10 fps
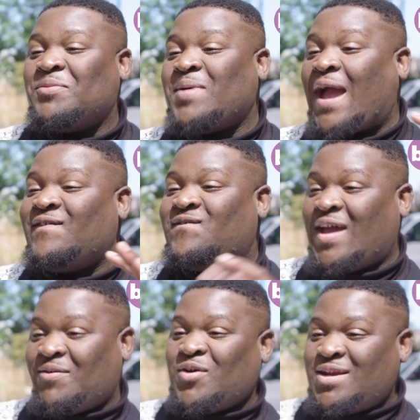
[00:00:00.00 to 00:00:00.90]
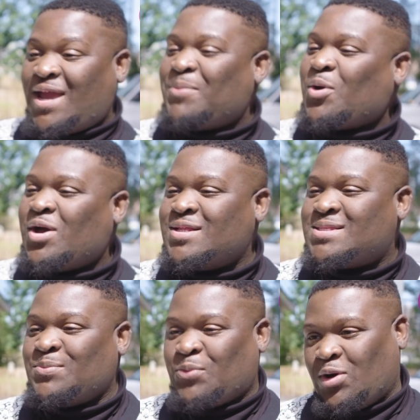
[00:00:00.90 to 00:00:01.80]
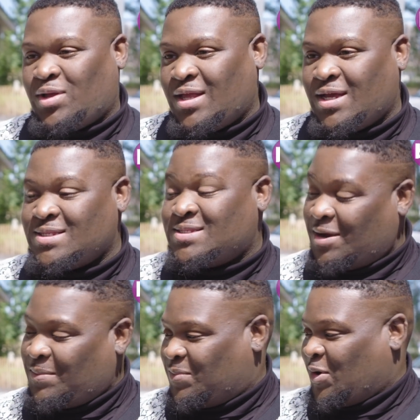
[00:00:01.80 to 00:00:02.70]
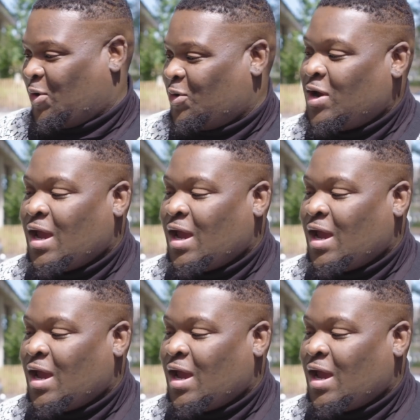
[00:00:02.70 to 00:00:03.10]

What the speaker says: of my favorite neighborhoods in Brooklyn, Dumbo,